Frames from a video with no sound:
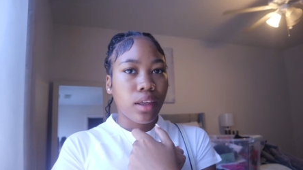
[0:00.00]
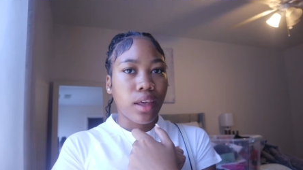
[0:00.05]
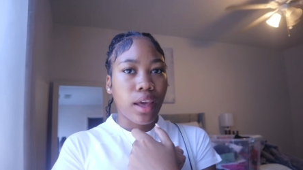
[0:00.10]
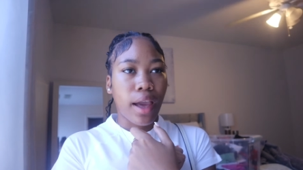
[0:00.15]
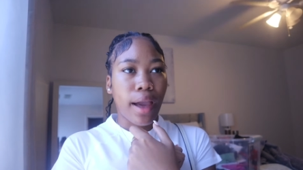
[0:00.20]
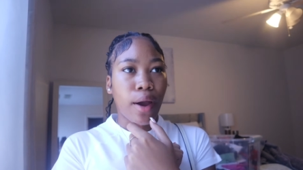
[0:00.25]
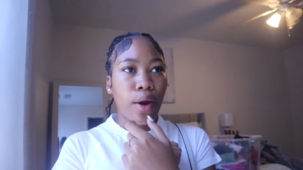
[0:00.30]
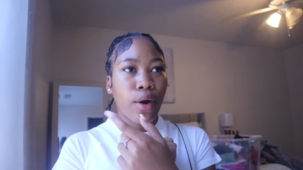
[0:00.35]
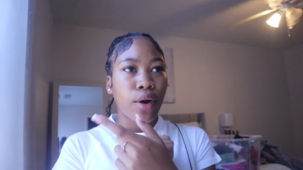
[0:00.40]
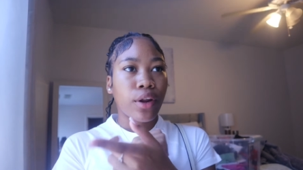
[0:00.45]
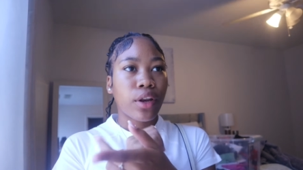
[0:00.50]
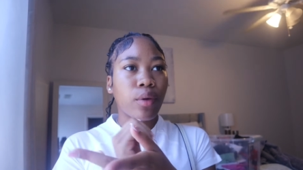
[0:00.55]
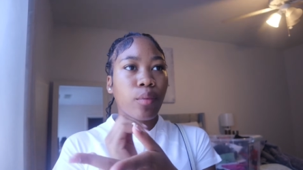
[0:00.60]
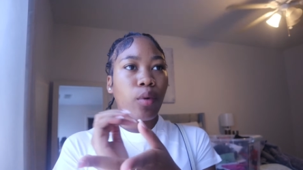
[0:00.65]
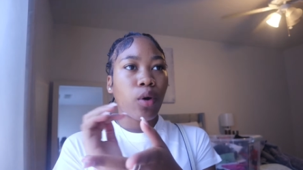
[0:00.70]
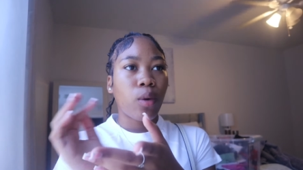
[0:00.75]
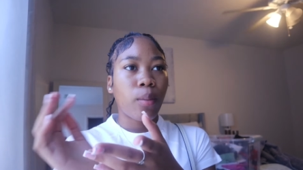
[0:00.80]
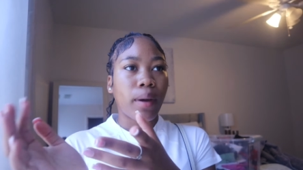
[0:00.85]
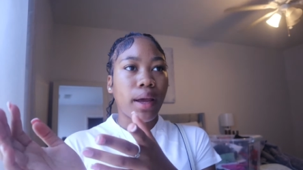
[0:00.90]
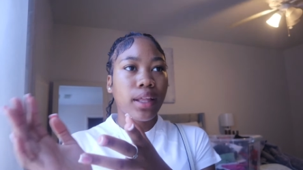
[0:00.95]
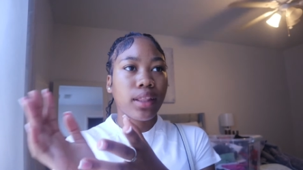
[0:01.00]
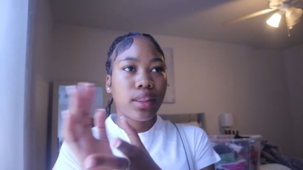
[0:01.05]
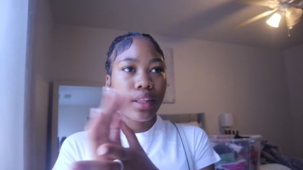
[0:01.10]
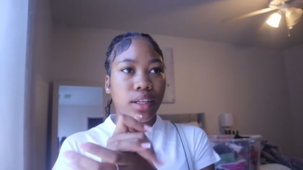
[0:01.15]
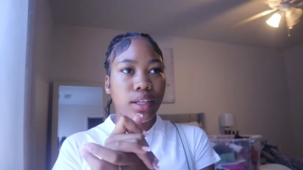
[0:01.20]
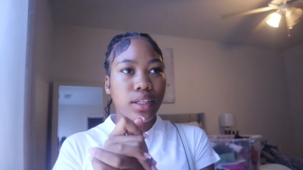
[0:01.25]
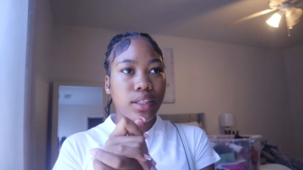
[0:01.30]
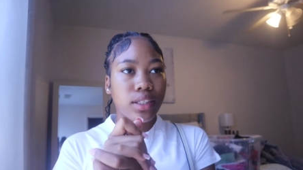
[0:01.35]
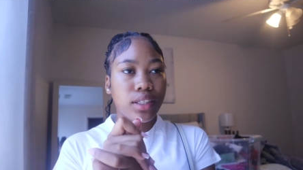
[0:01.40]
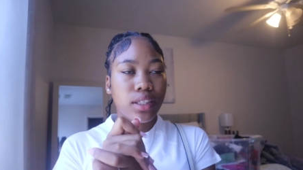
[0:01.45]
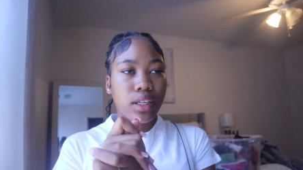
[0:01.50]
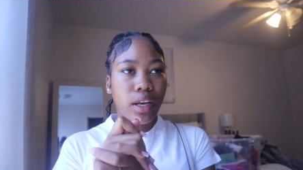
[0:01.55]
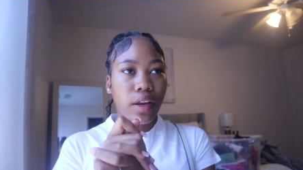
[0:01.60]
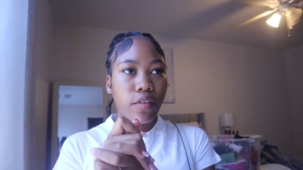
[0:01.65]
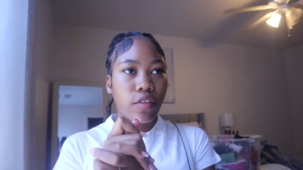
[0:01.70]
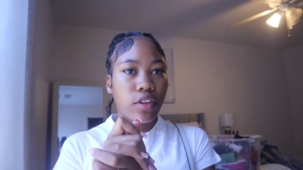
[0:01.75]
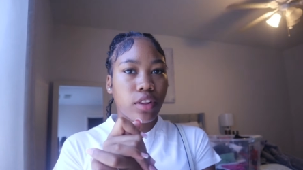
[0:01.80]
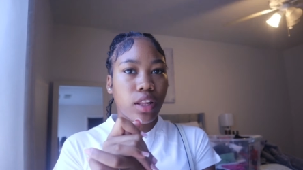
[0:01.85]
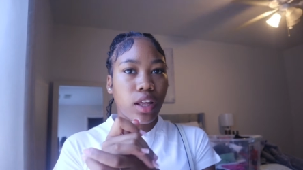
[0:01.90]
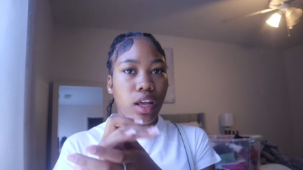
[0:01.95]
yeah, I already wrote my list and
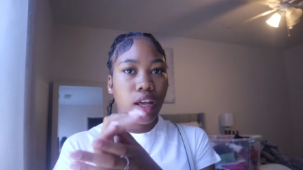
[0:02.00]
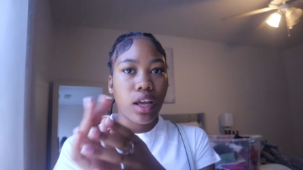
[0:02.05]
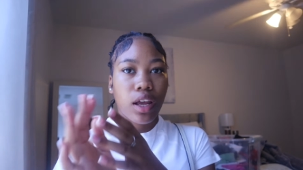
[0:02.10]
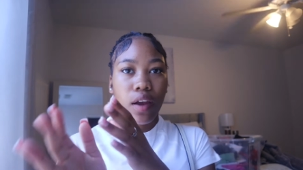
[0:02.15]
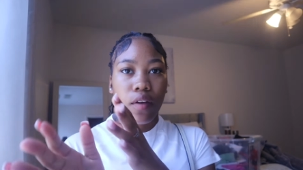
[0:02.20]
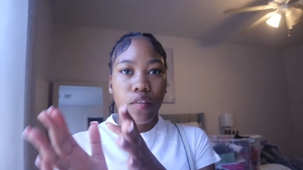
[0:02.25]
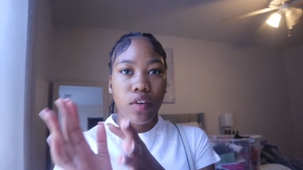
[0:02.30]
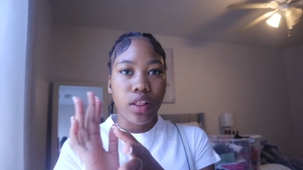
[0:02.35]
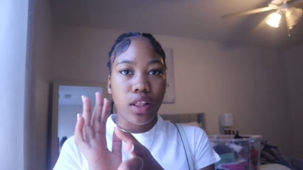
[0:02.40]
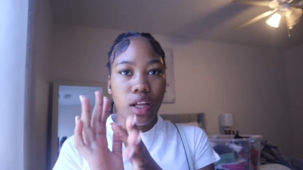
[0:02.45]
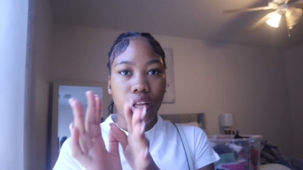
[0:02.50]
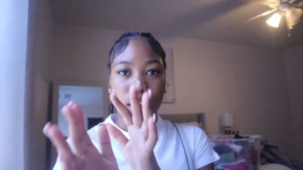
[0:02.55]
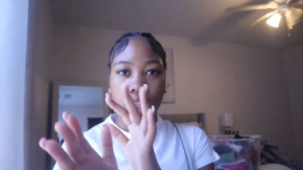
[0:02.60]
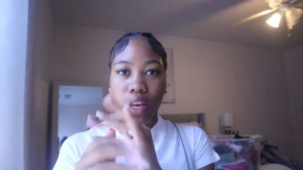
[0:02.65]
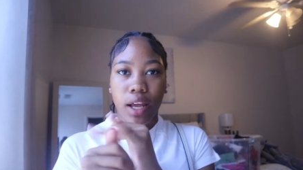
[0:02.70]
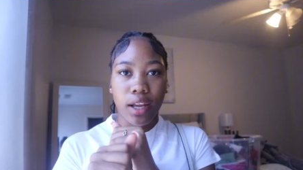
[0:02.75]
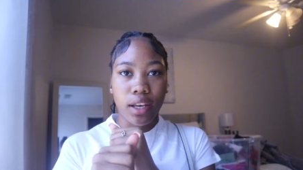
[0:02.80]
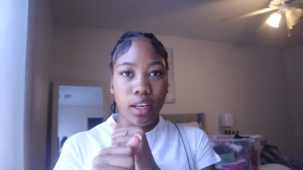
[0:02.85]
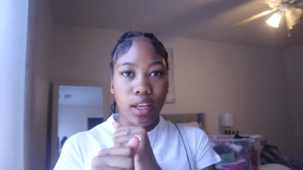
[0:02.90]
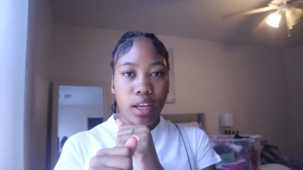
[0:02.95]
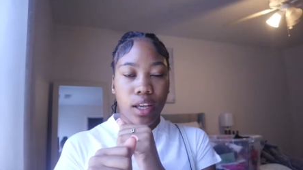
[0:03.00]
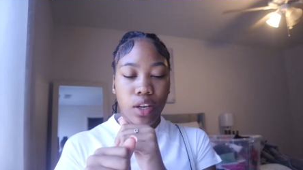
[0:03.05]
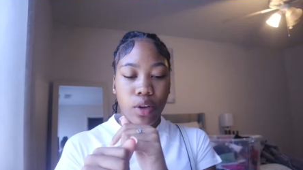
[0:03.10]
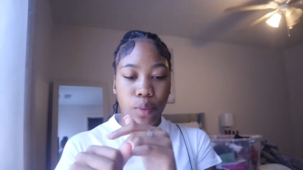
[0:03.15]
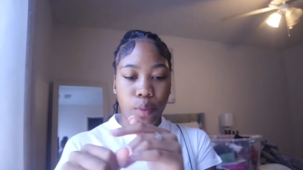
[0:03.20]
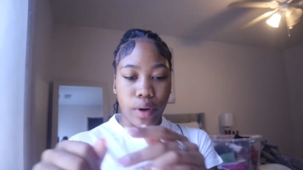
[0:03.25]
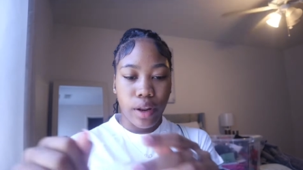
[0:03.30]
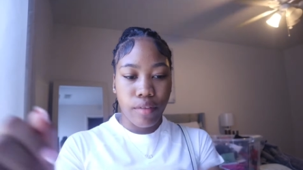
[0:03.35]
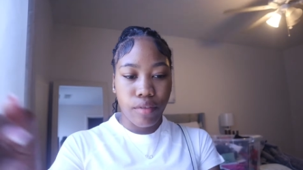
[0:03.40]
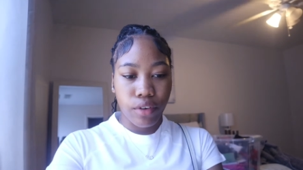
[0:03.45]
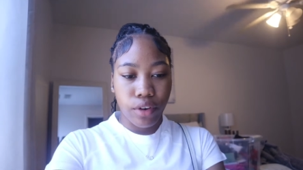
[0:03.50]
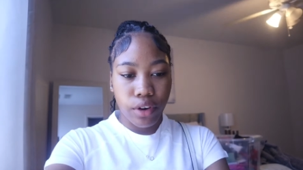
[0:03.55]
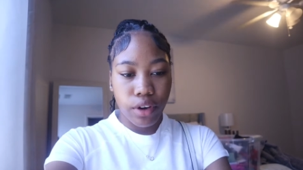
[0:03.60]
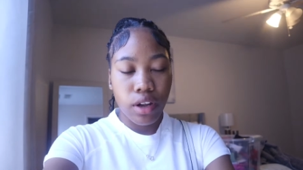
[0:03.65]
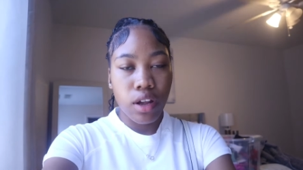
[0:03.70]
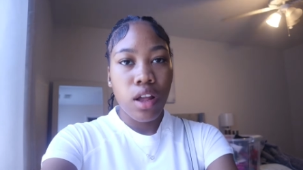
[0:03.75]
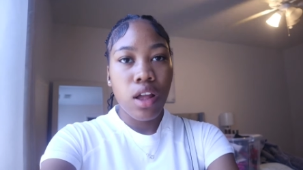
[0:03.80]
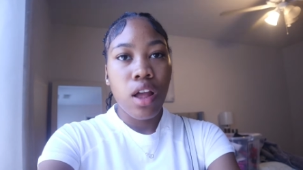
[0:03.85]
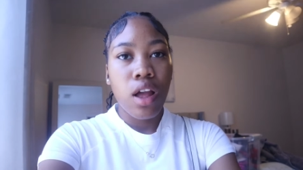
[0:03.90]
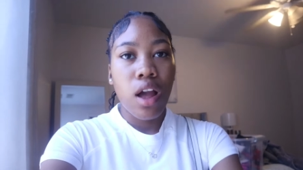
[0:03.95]
everything, everything that I need or whatever
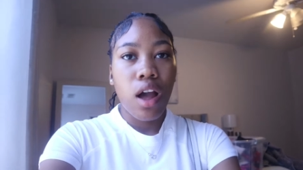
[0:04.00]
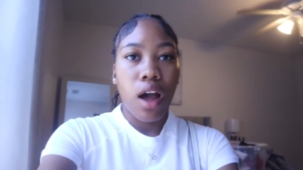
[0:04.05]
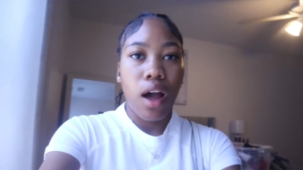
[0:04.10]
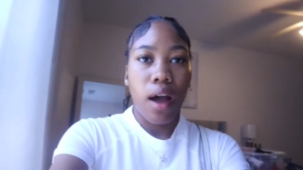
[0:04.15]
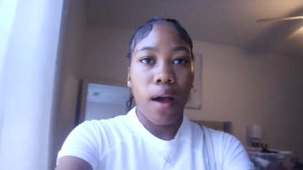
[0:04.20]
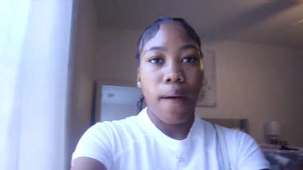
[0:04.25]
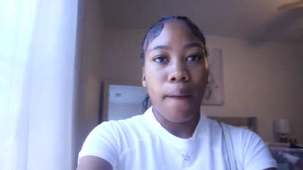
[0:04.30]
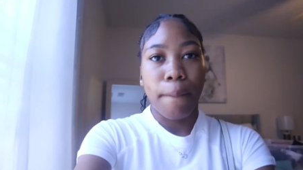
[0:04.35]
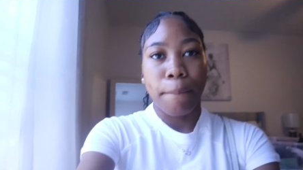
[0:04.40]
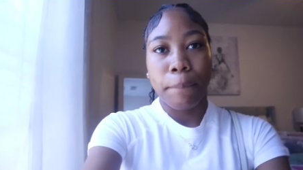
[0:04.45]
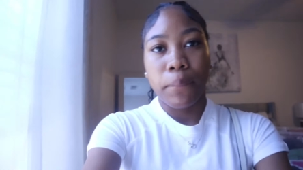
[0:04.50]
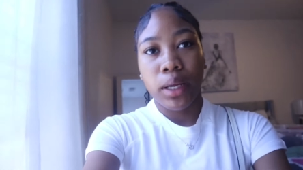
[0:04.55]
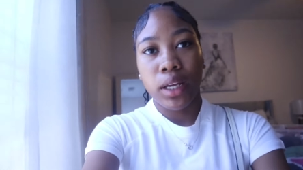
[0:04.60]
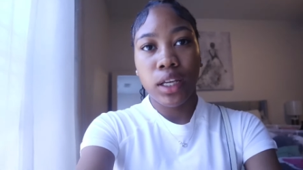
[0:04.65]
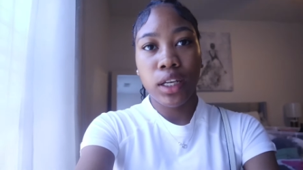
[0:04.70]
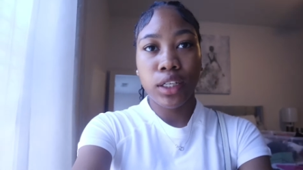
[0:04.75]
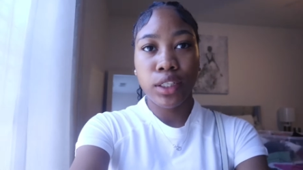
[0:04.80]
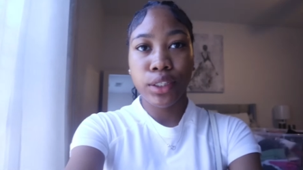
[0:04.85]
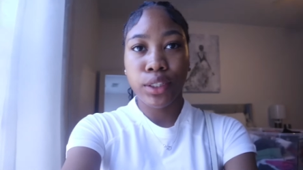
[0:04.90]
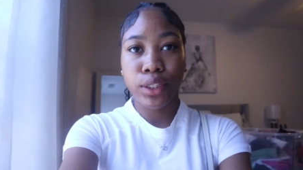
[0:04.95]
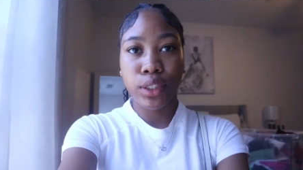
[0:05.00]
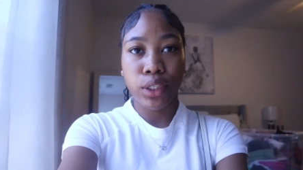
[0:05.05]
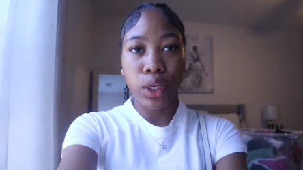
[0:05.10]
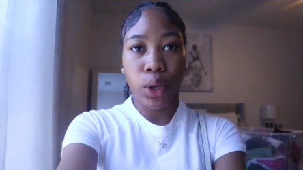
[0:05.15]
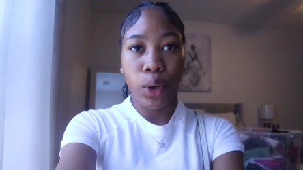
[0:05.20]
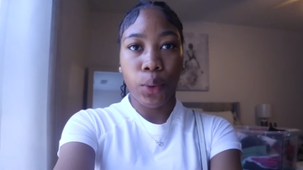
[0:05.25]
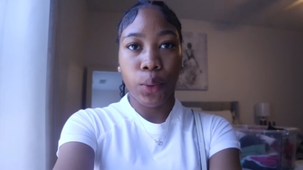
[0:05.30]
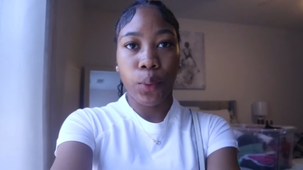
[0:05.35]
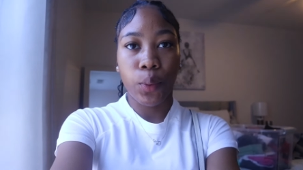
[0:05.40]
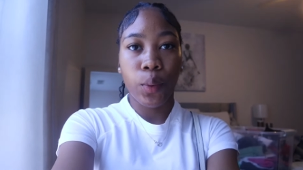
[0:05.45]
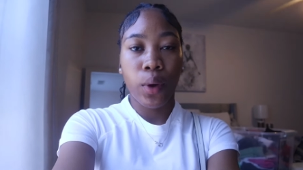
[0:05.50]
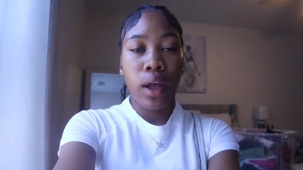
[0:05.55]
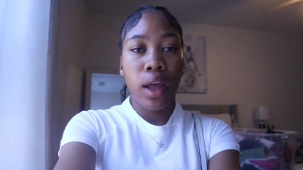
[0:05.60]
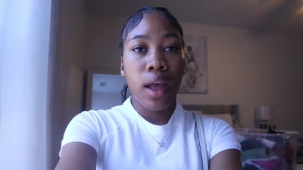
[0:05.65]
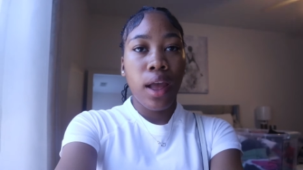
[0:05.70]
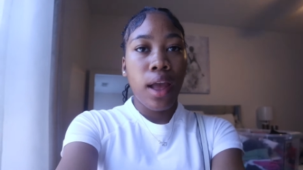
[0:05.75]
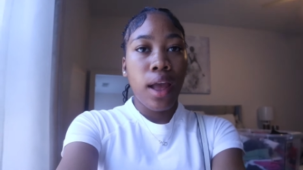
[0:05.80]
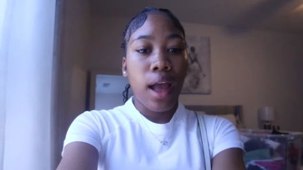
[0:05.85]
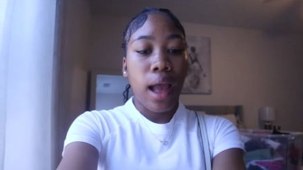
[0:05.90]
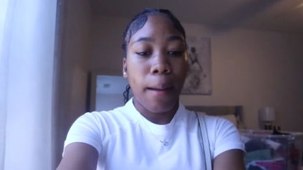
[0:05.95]
um so
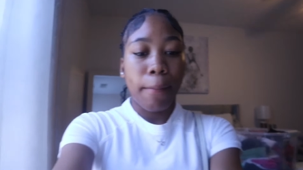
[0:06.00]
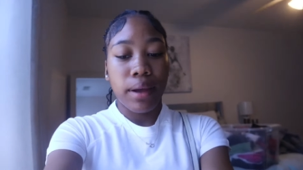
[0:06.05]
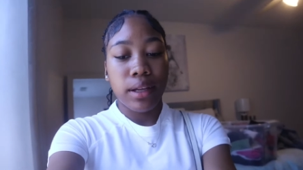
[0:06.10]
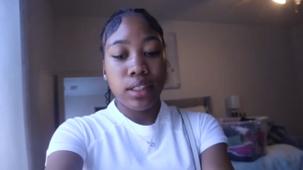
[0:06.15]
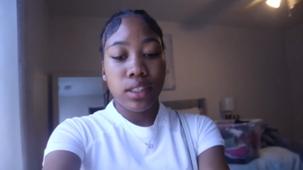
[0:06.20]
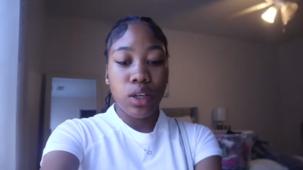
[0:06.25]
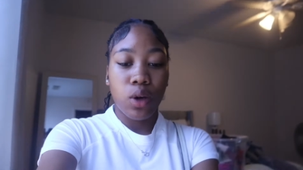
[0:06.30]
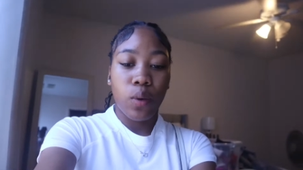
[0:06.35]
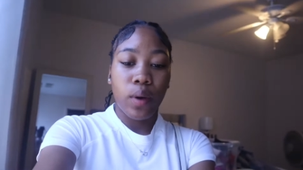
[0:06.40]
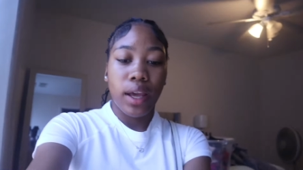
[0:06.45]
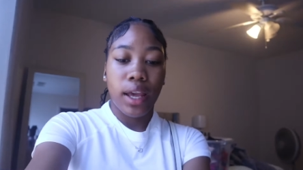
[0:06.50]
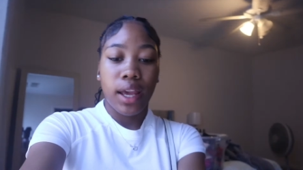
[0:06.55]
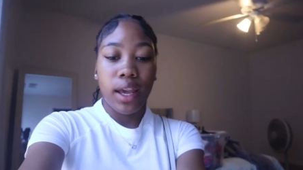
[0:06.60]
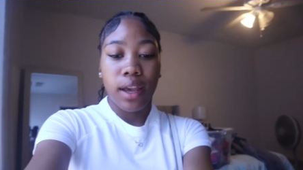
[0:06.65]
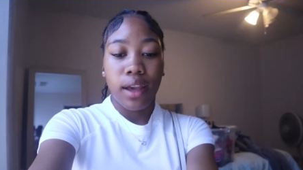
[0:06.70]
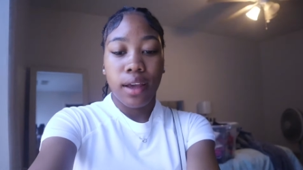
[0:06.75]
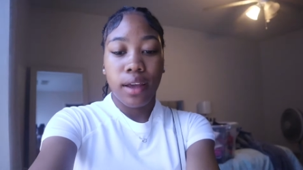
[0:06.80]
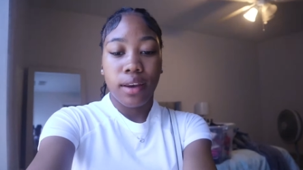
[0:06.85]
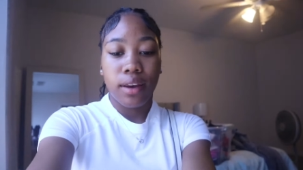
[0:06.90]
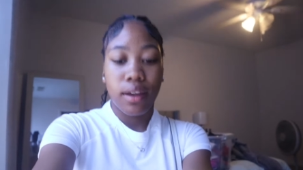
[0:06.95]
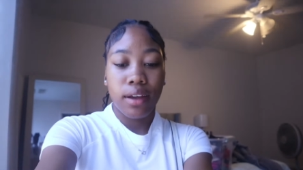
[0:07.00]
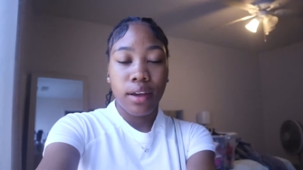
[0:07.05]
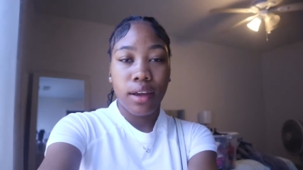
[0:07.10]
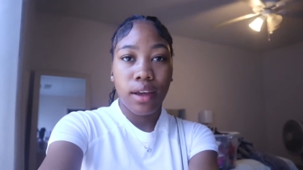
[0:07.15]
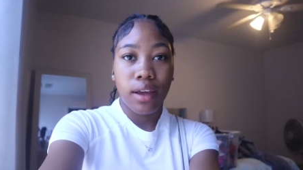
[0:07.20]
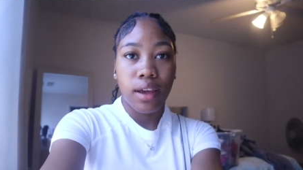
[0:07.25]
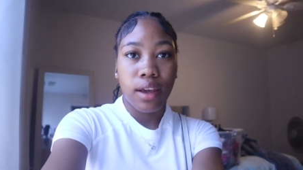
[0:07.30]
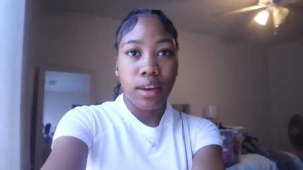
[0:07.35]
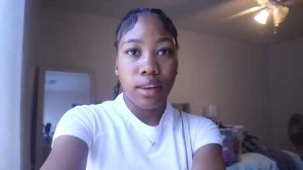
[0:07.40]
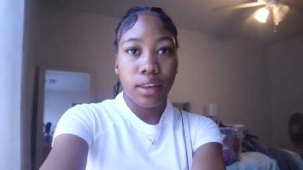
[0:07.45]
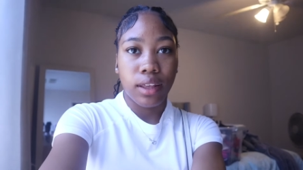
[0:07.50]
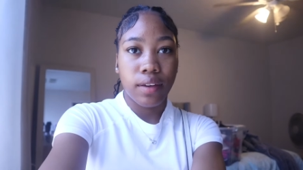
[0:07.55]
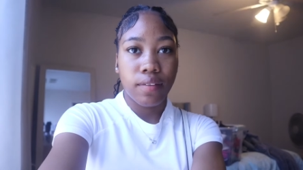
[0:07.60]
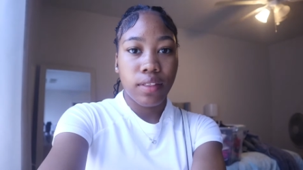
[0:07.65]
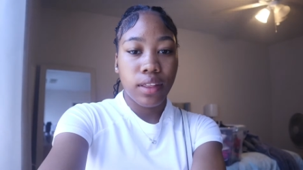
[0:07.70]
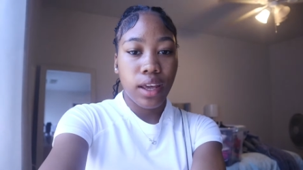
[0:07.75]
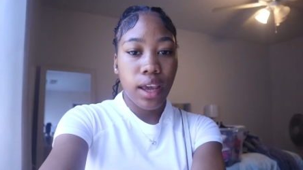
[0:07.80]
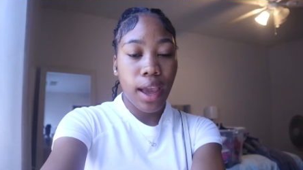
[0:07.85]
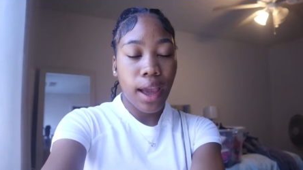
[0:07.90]
i'm about to go ahead and leave the